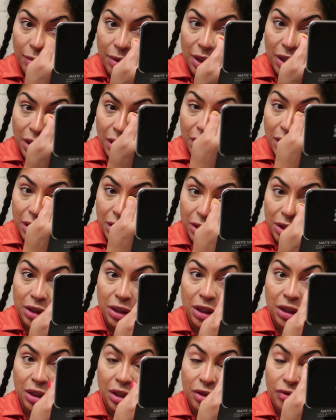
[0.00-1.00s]
because
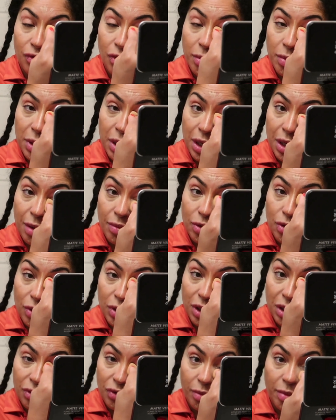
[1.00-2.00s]
this is for me. I'm
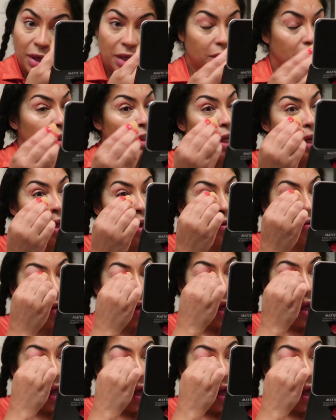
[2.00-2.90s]
doing this for myself.